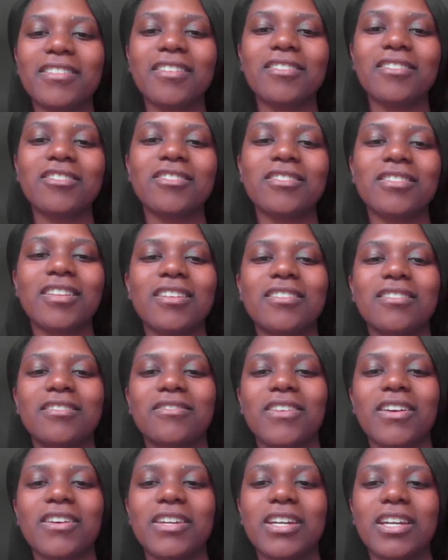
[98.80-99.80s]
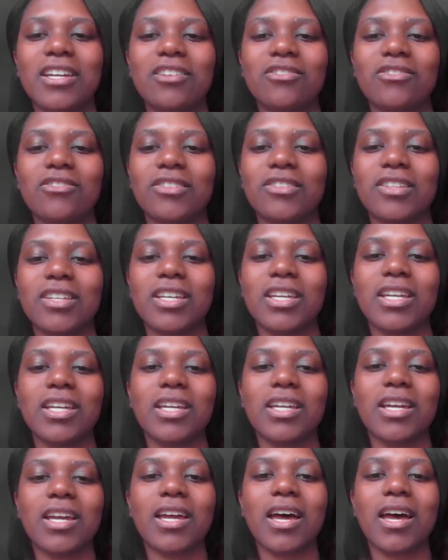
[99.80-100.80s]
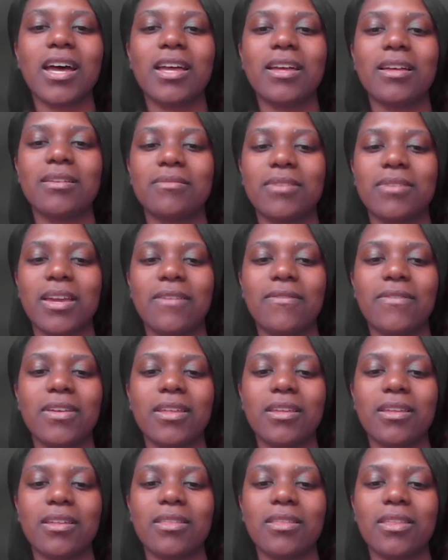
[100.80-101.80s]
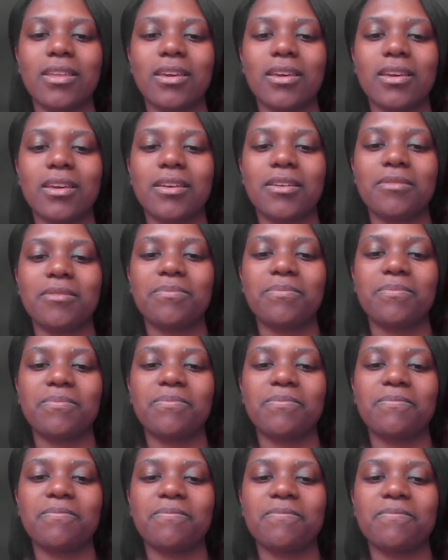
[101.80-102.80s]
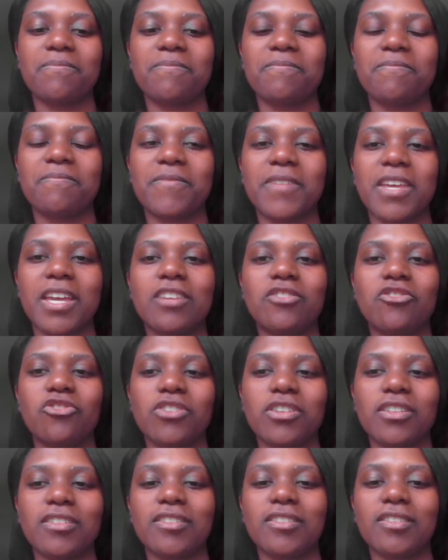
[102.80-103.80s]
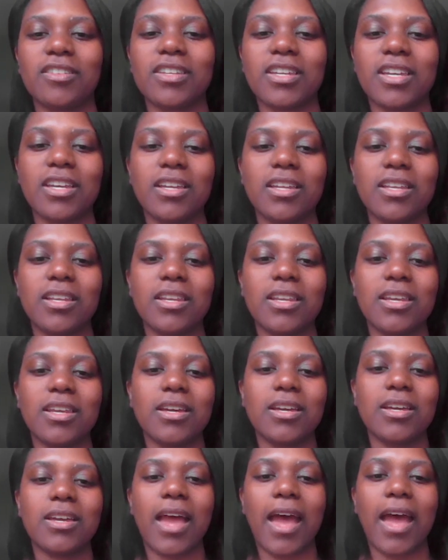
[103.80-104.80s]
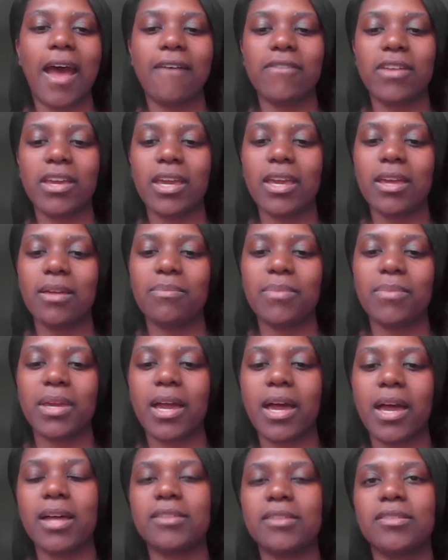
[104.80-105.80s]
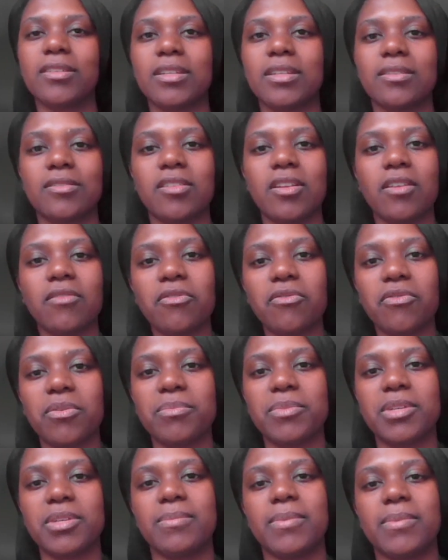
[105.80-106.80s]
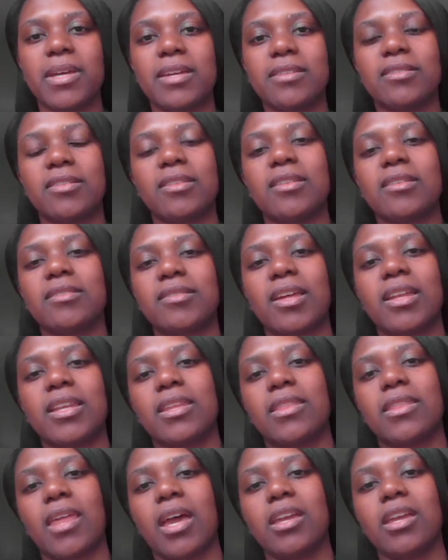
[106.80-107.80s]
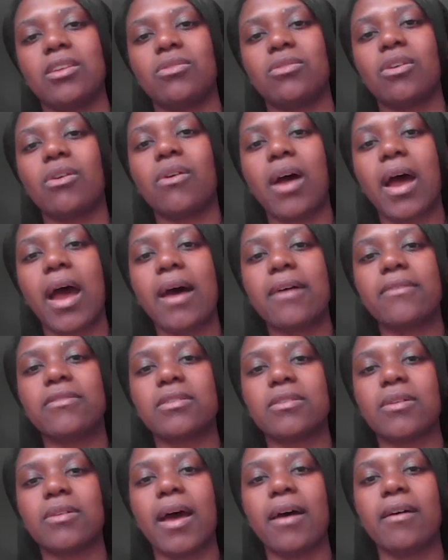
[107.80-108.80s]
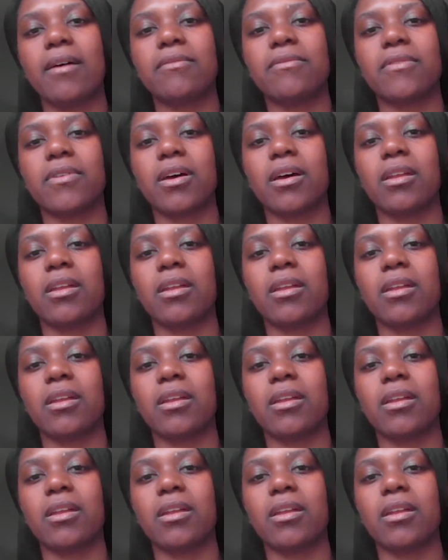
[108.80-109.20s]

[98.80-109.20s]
ultrasound is very interesting, given the interest in having it, because it's different from DBS in the setting that you don't have to have